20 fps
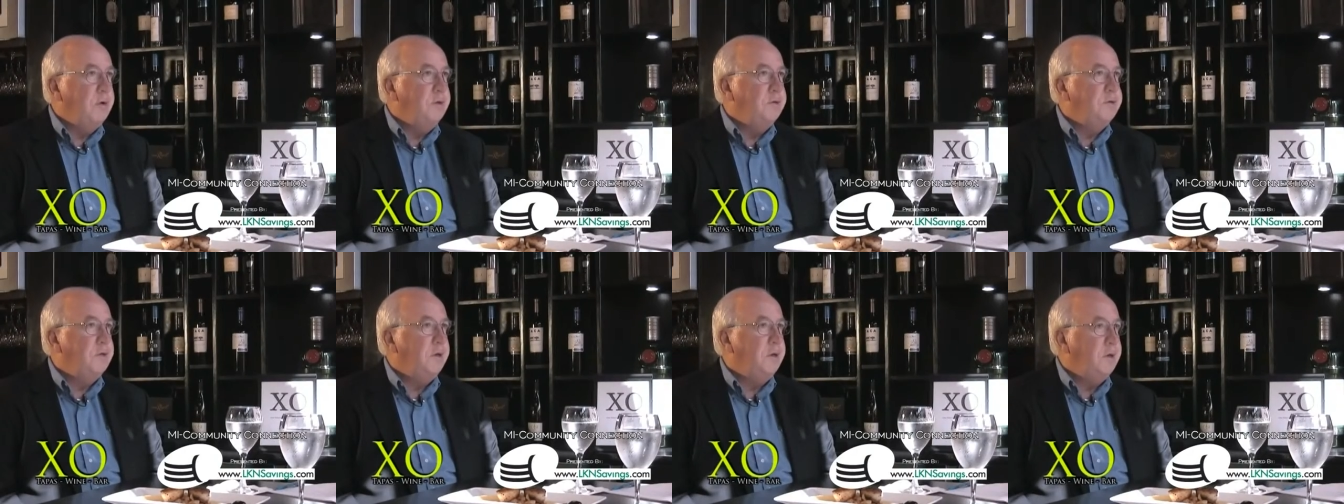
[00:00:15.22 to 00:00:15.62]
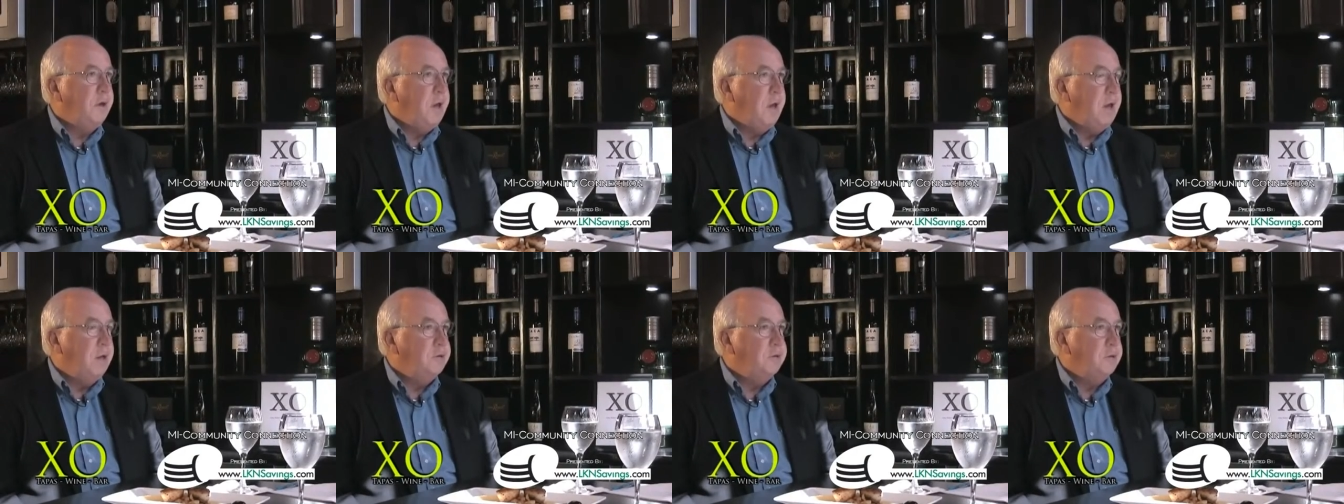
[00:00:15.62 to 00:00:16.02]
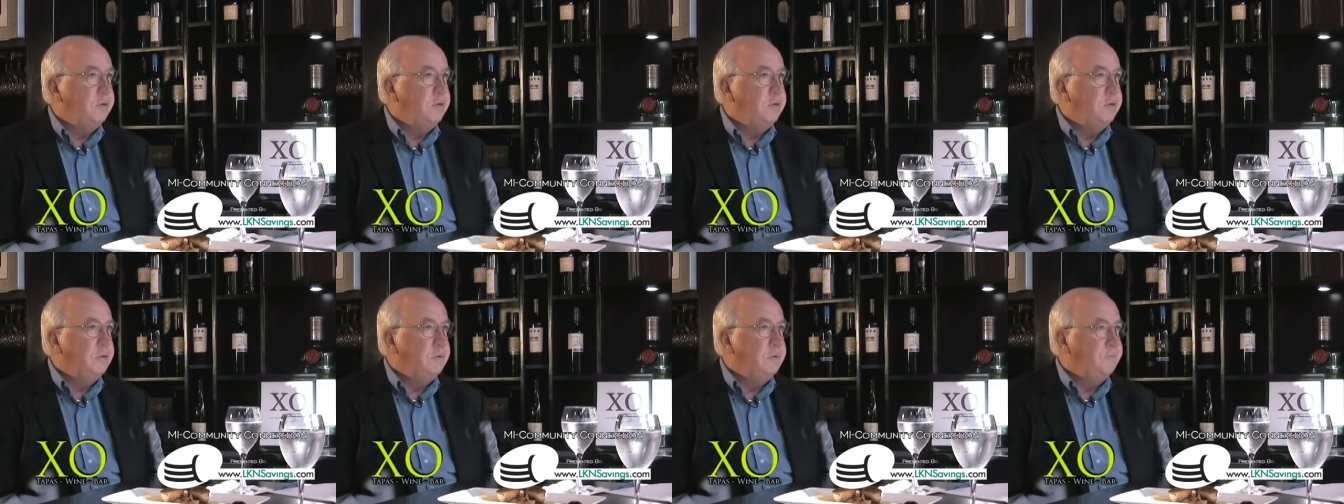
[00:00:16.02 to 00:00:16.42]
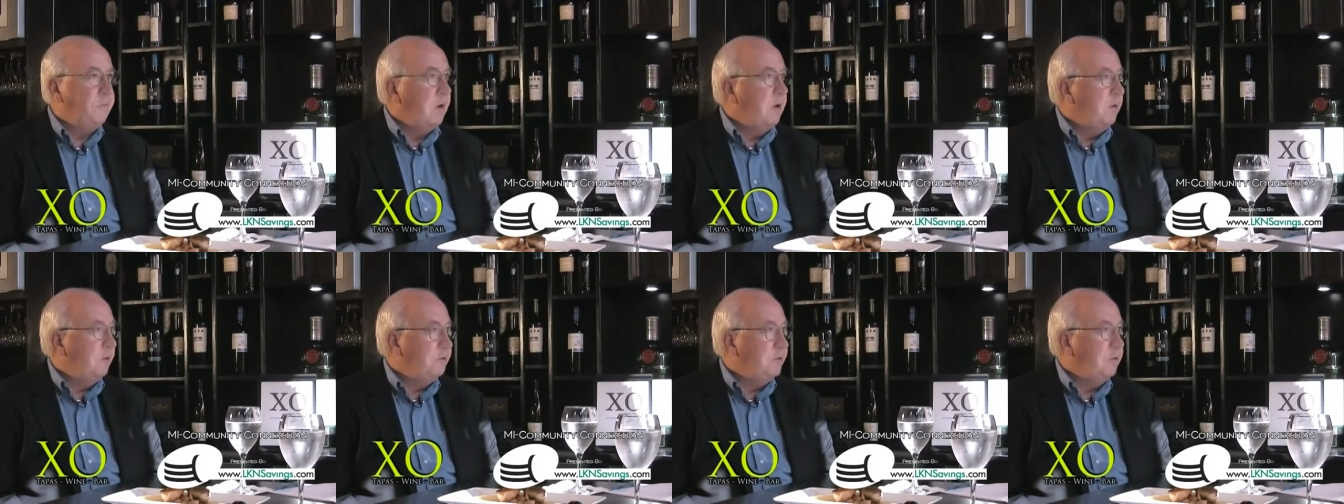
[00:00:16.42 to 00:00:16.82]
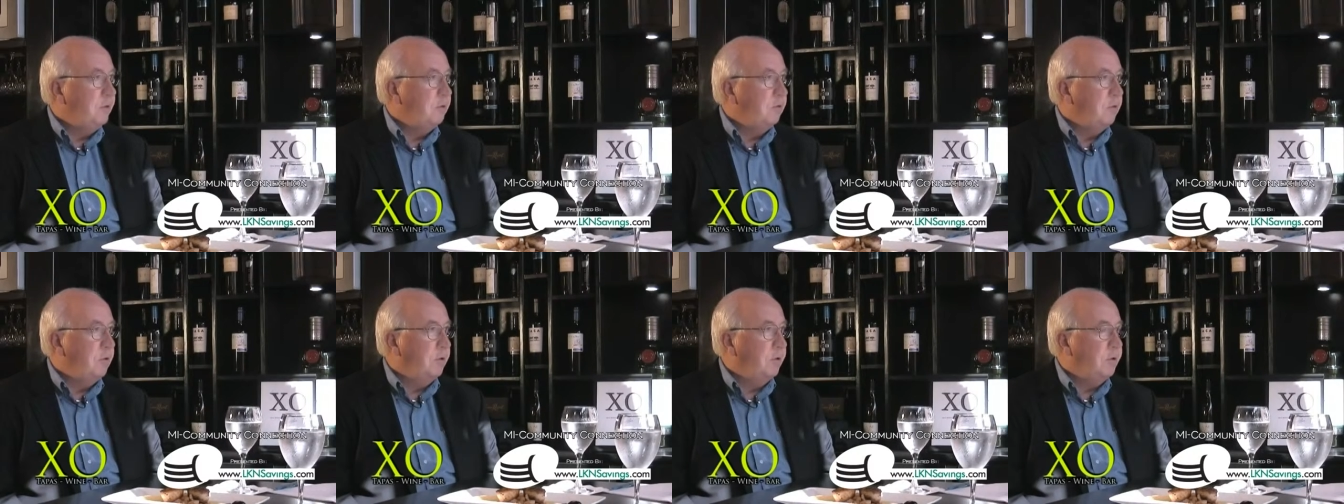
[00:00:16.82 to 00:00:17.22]
is a national
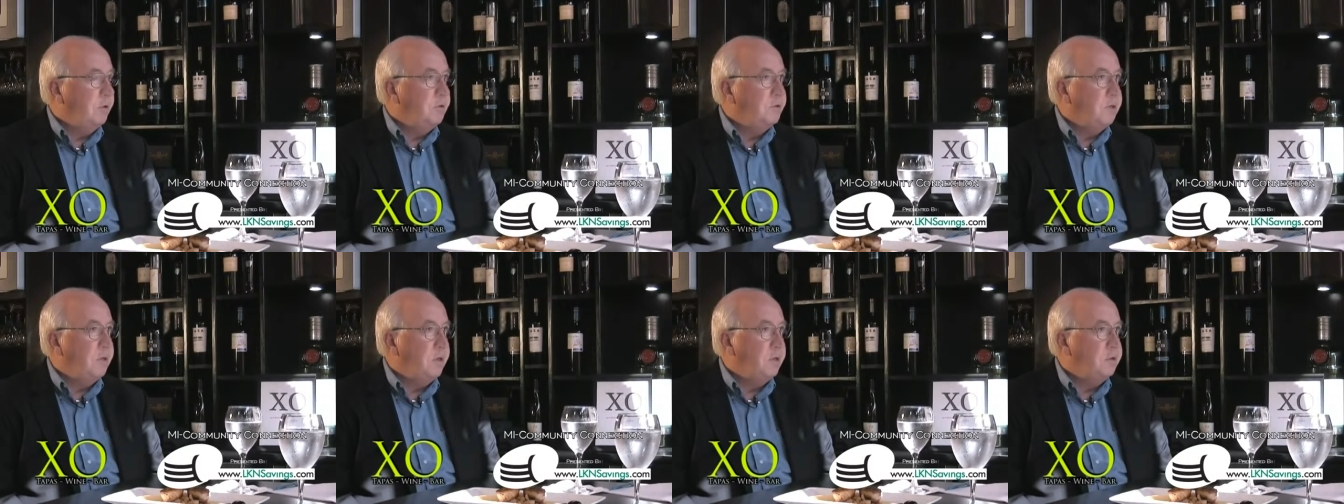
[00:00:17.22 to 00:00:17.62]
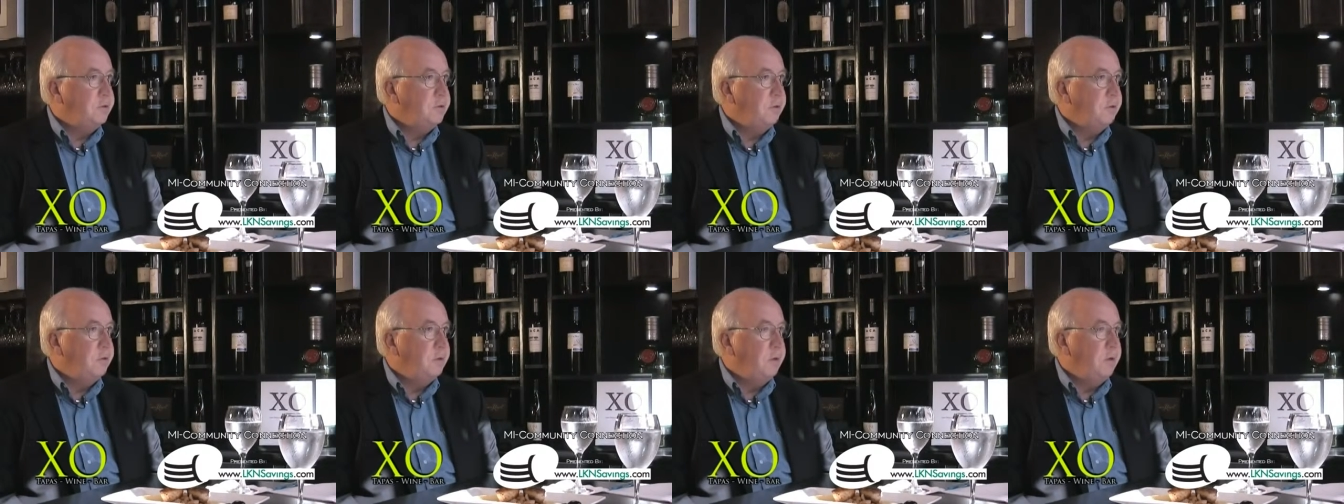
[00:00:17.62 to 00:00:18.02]
volunteer organization.